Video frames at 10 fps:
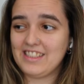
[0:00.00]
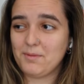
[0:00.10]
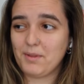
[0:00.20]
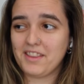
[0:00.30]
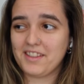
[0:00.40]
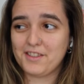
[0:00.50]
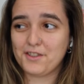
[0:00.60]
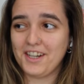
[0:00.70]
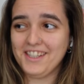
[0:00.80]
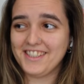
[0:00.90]
I mean, they're
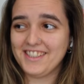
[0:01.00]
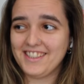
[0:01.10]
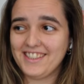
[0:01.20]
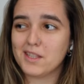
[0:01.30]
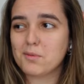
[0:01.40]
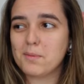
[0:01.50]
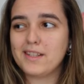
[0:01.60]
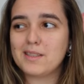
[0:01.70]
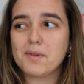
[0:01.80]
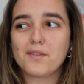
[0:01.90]
trying. This
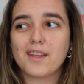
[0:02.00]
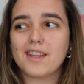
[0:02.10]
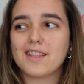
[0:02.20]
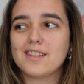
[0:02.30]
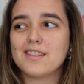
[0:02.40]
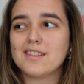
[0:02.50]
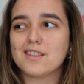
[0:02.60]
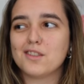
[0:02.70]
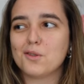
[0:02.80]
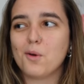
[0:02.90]
reminds me of the
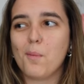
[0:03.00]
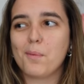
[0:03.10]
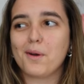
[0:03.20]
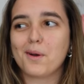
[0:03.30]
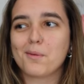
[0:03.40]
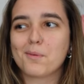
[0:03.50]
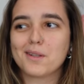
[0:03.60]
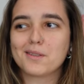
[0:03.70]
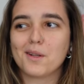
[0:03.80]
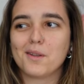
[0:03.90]
season 2 opener, where
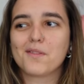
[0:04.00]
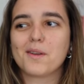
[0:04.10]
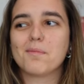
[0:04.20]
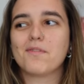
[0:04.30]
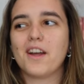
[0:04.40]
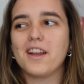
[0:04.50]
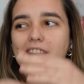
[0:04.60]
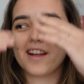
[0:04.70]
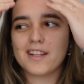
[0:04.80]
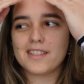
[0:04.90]
it's all of them
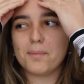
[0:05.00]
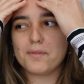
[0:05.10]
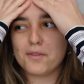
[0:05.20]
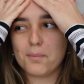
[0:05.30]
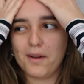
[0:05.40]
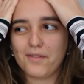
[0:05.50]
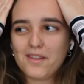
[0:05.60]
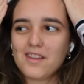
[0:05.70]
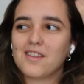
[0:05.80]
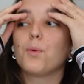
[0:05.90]
fighting except for
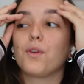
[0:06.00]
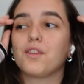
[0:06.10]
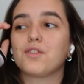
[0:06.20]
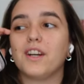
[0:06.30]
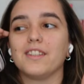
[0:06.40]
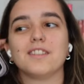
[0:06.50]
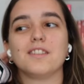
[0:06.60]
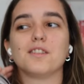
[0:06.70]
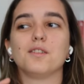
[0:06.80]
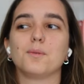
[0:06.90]
Buffy, where they're trying to
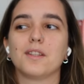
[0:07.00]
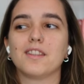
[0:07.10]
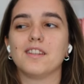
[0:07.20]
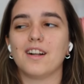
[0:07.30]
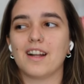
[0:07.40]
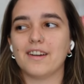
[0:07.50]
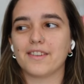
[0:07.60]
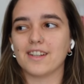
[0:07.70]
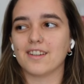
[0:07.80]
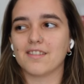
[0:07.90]
deal with not
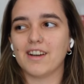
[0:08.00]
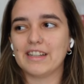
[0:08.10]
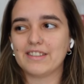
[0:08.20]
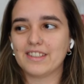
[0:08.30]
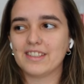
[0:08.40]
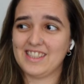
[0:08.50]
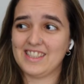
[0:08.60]
having her around.